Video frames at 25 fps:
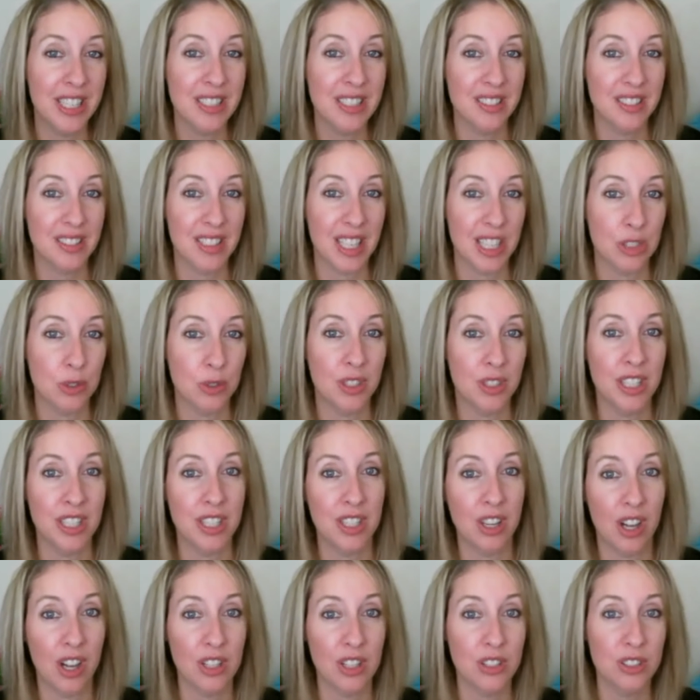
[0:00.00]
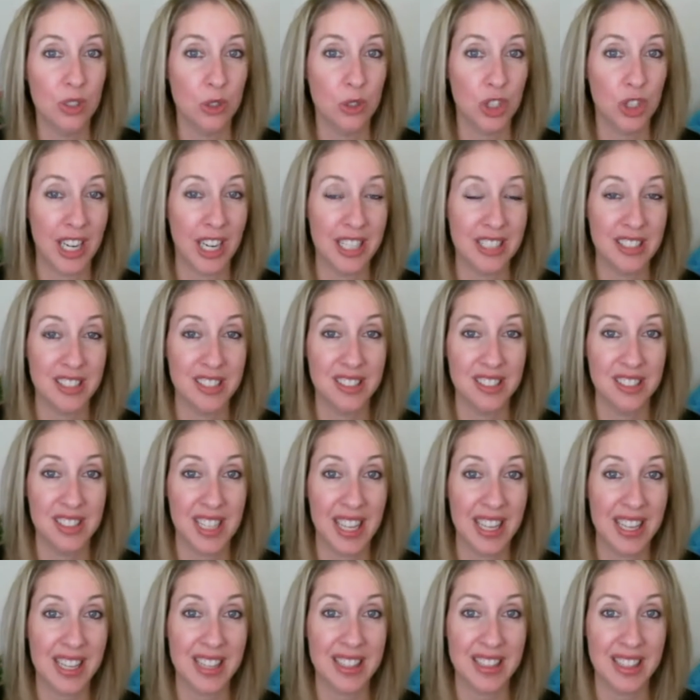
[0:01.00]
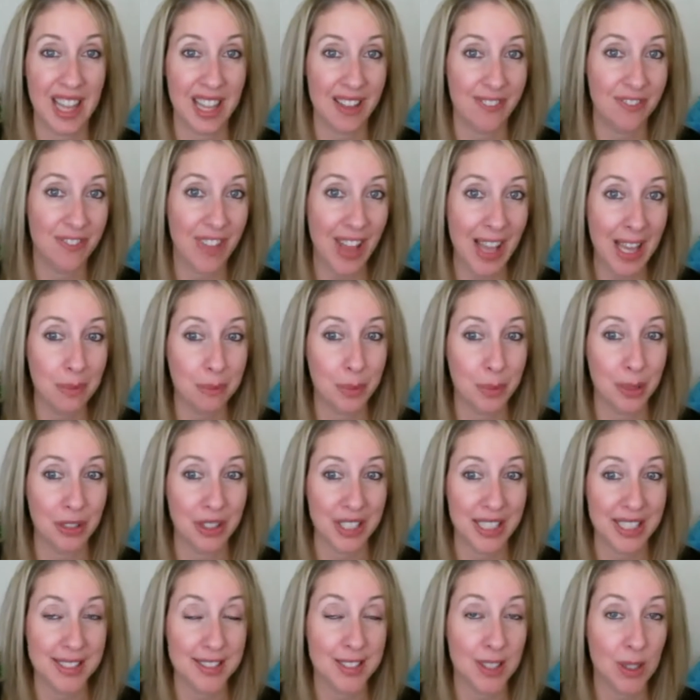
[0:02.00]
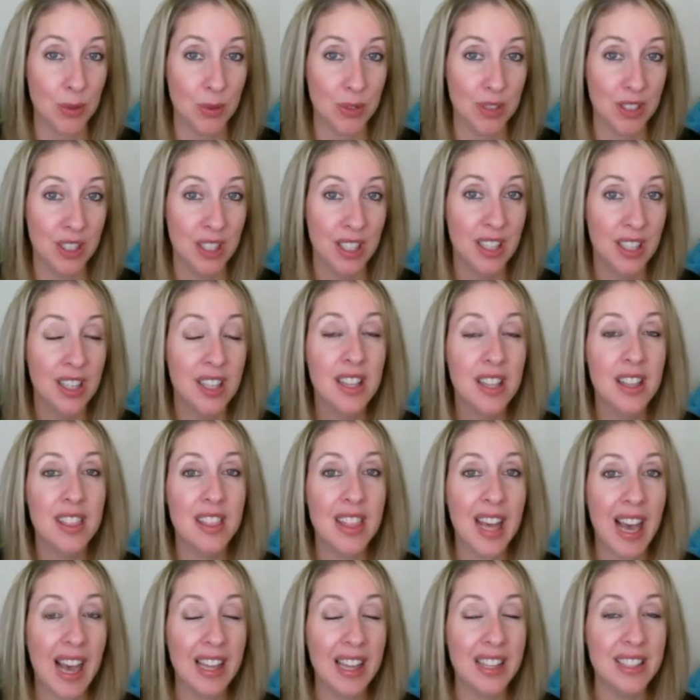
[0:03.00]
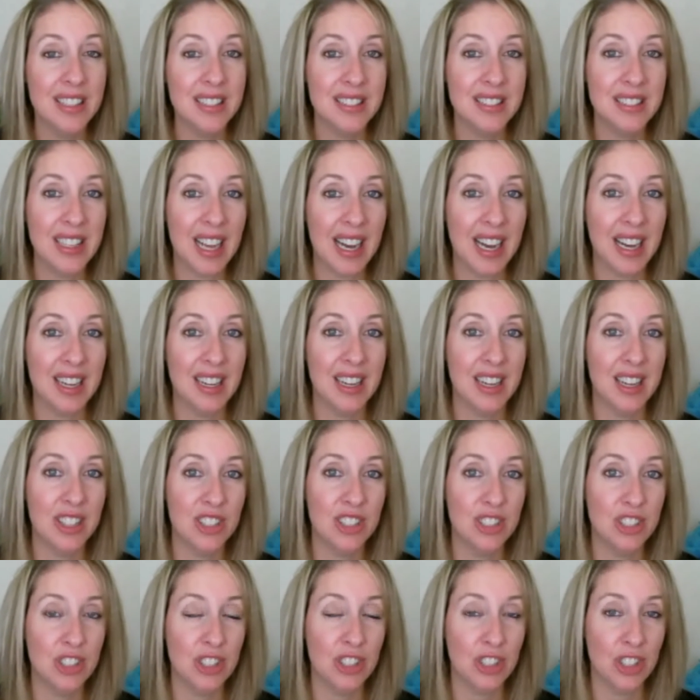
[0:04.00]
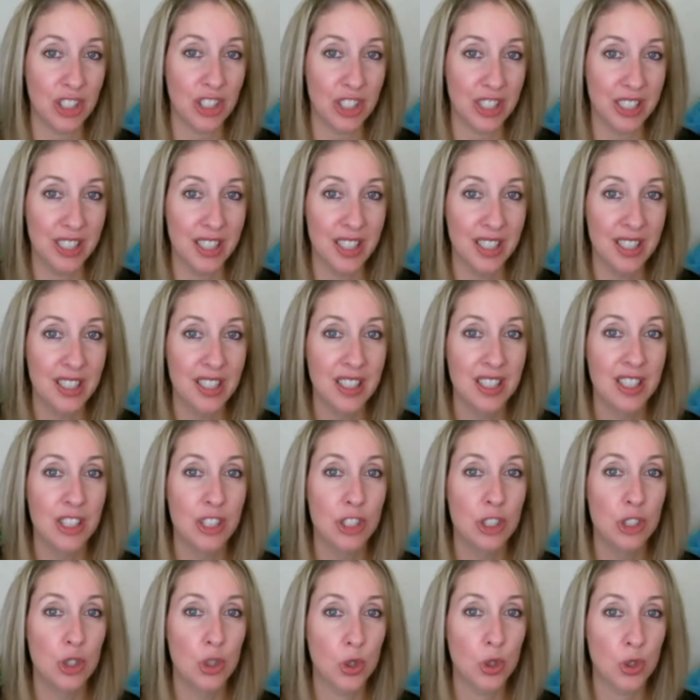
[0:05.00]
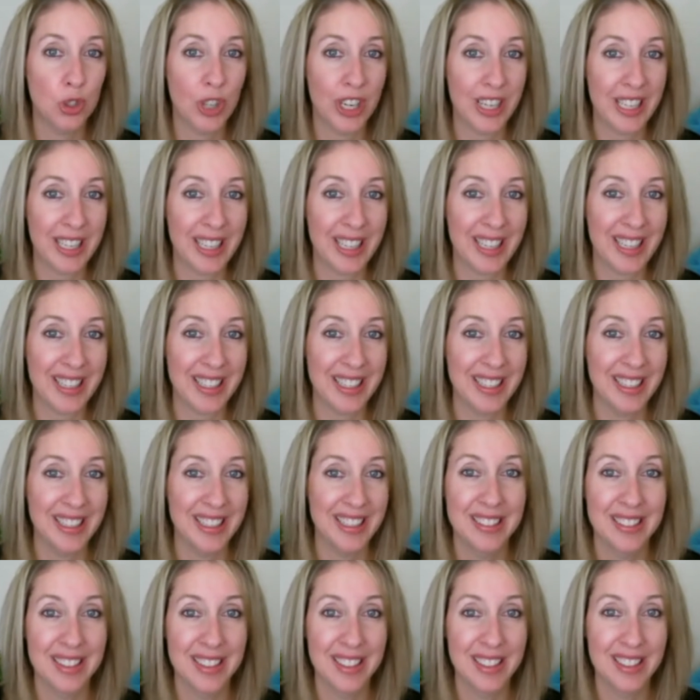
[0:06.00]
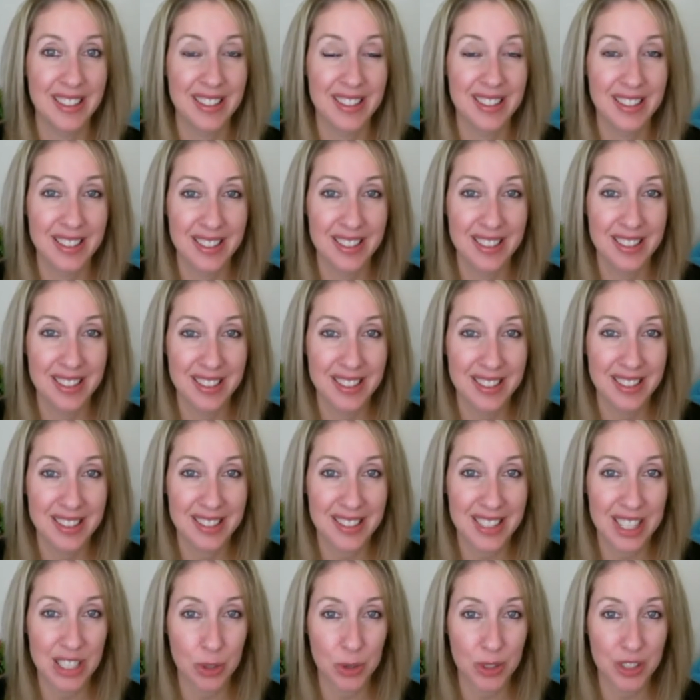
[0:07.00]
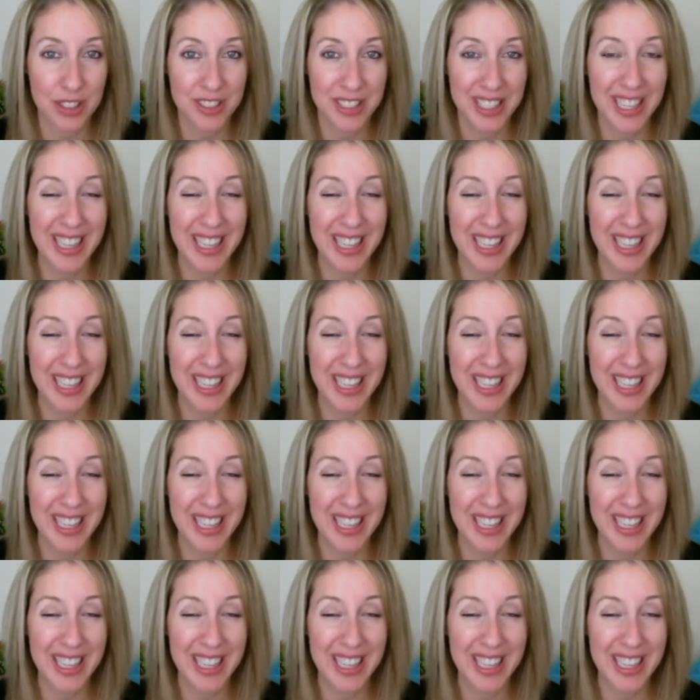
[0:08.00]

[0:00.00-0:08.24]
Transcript: schedule and also trying to stay in that fat burning zone. That is not a good training schedule.